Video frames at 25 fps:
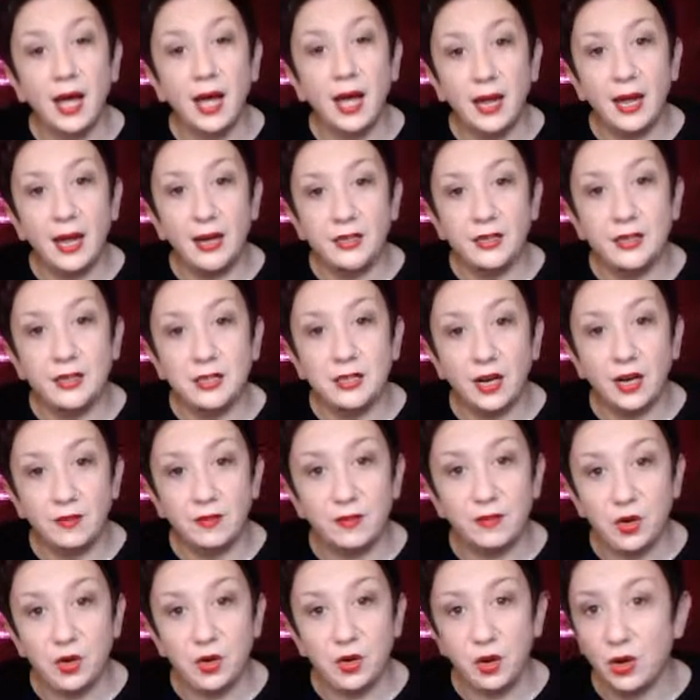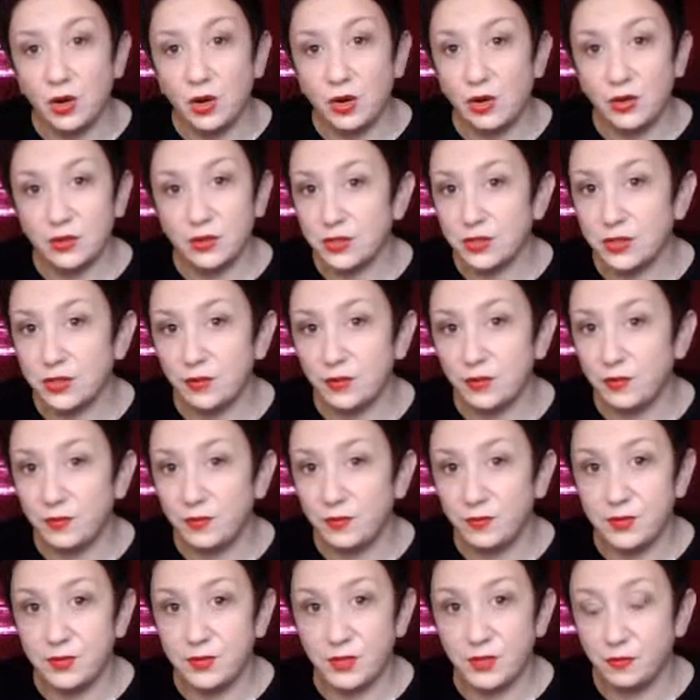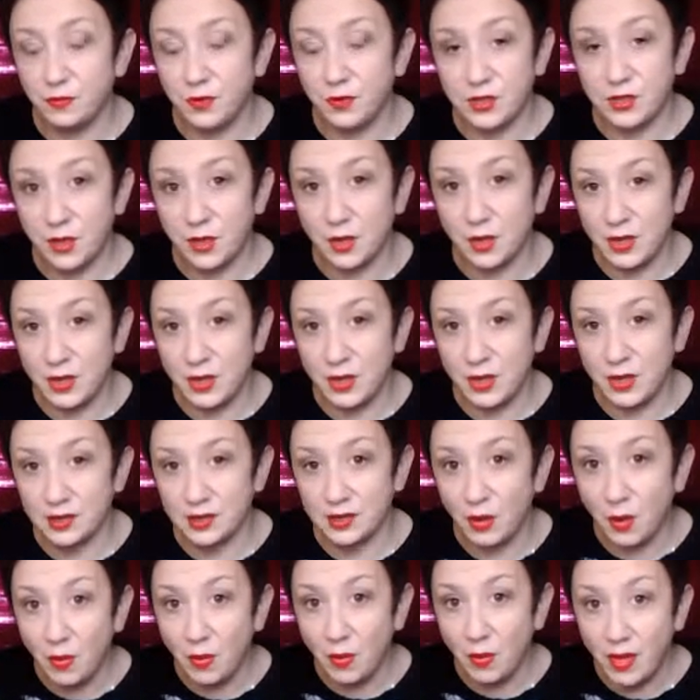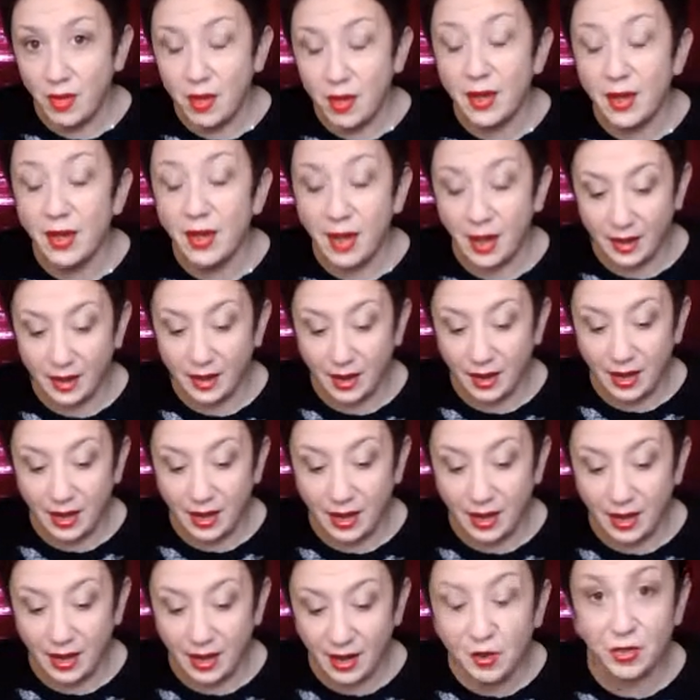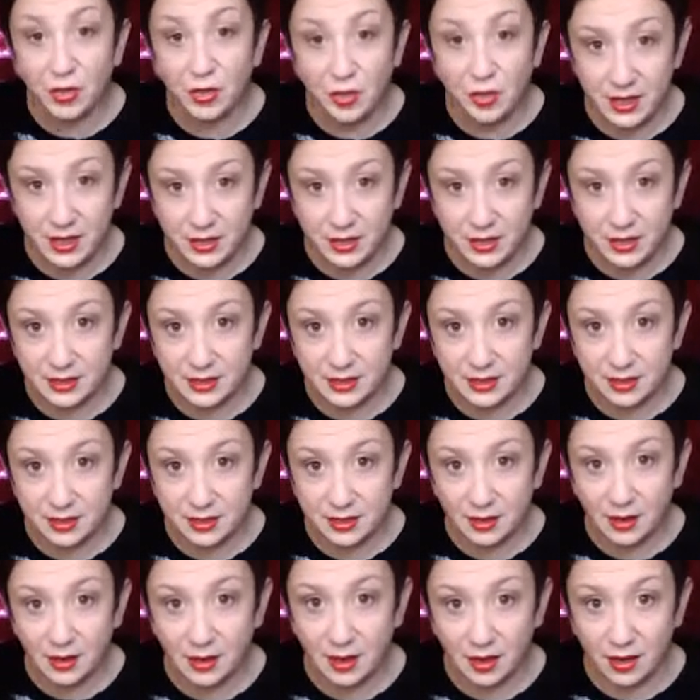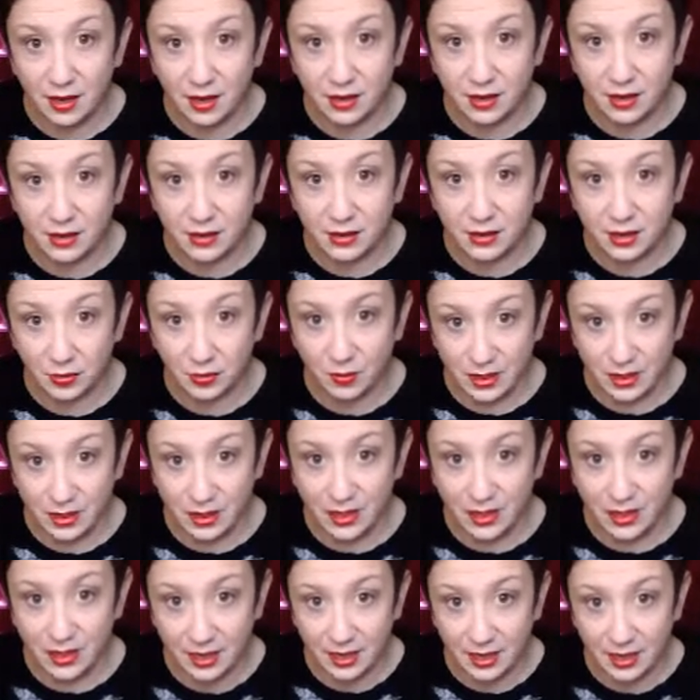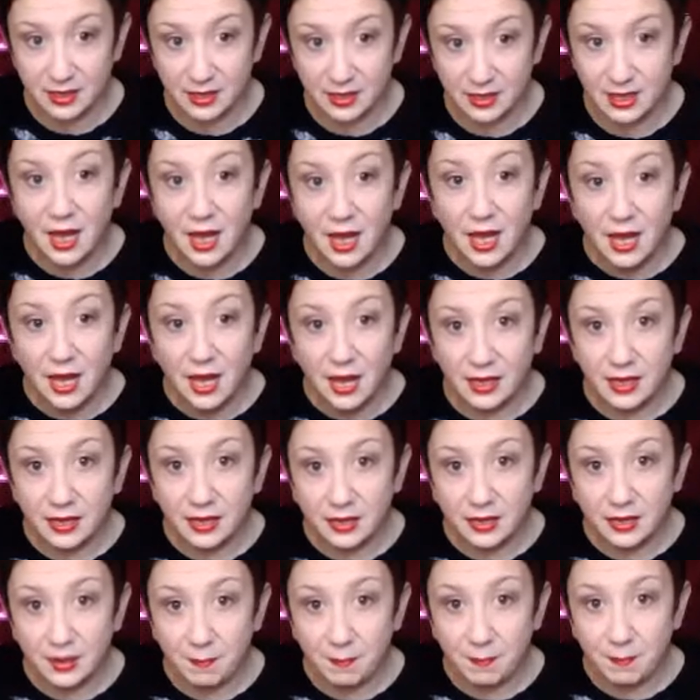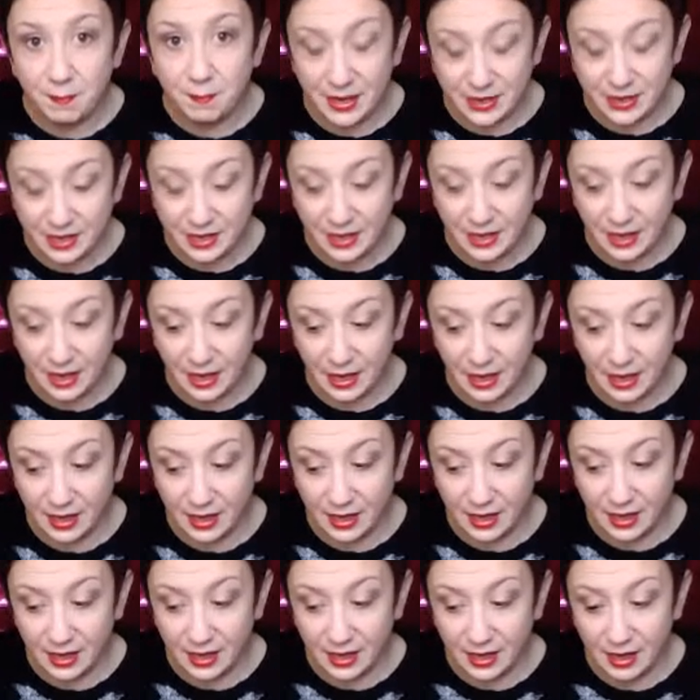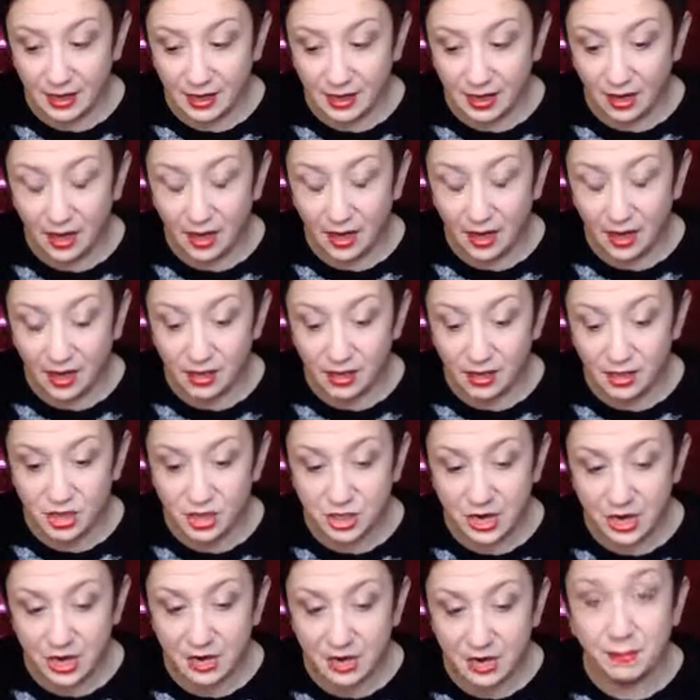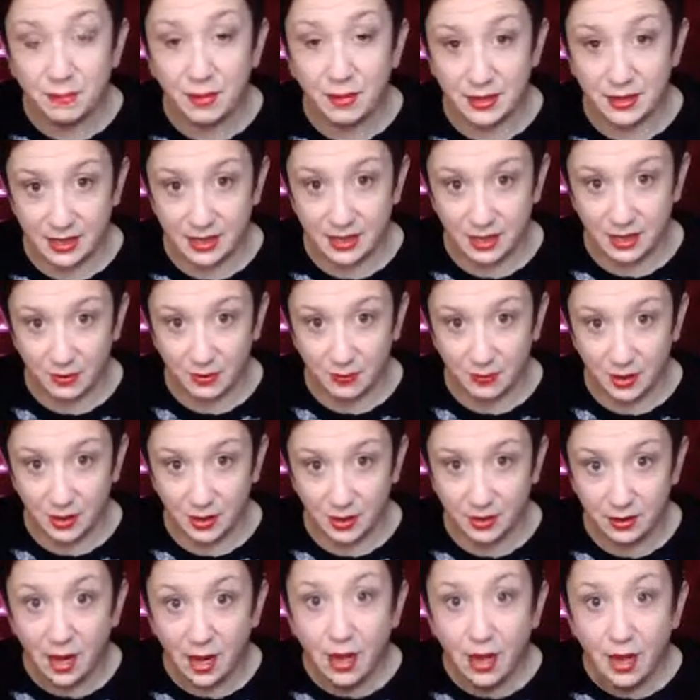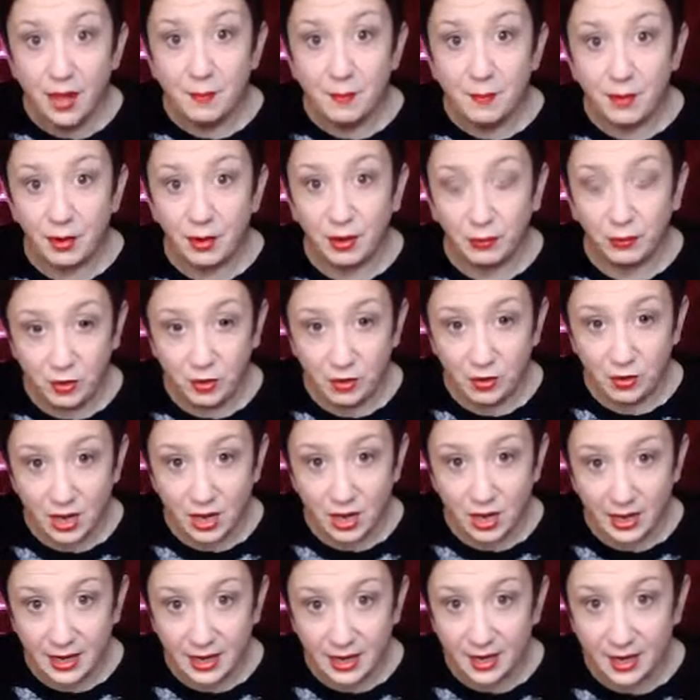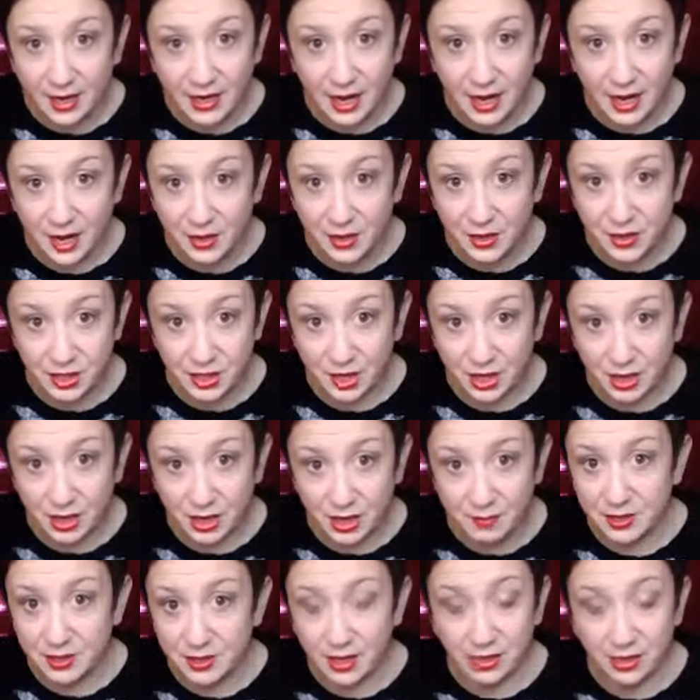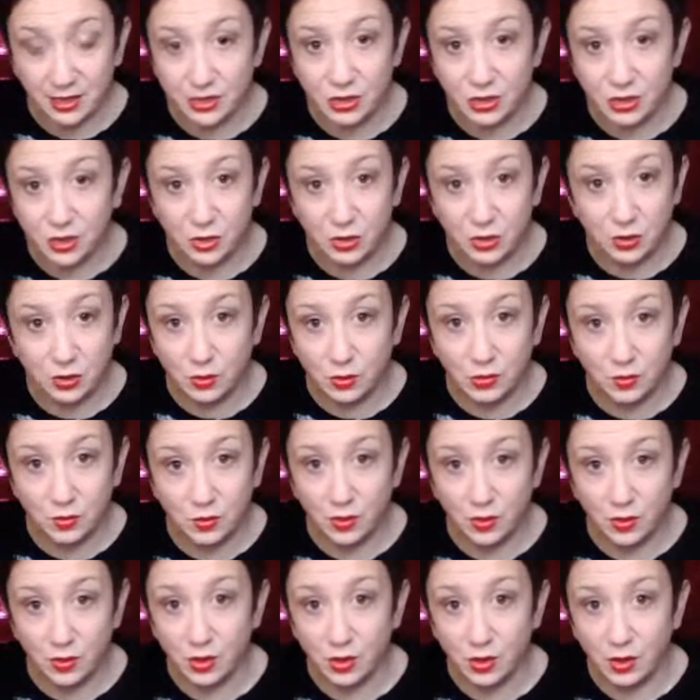and I've got lots of different sewing kits on there, and I have got this sewing kit. It's a bunting, heart-shaped bunting one, but if you'd like any other shapes, I can do,